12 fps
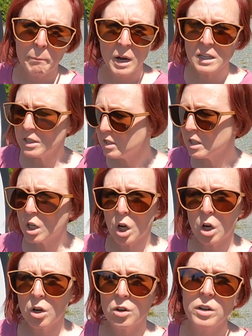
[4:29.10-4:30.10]
punch the
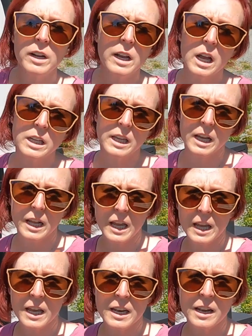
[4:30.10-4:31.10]
code, get
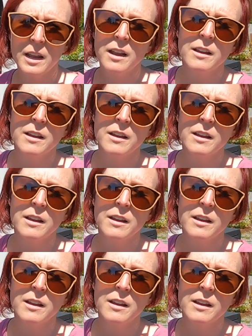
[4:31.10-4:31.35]
in.